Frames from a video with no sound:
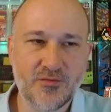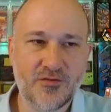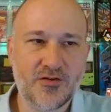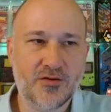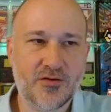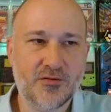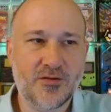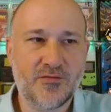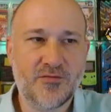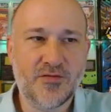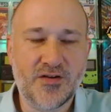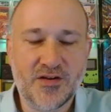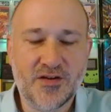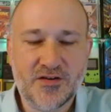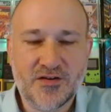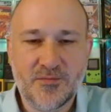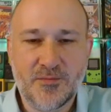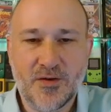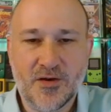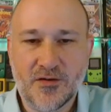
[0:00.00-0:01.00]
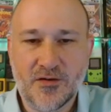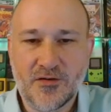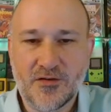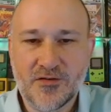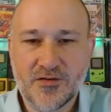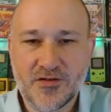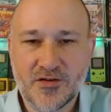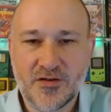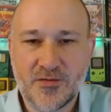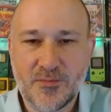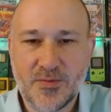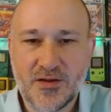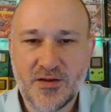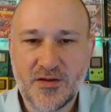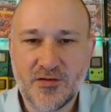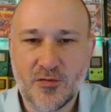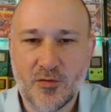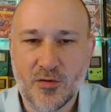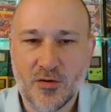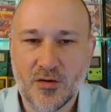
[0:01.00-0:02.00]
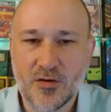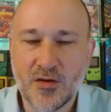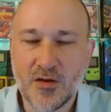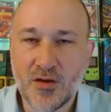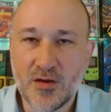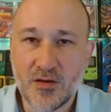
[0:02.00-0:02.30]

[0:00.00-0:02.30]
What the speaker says: Generally, Vindicta Mariner is going to be your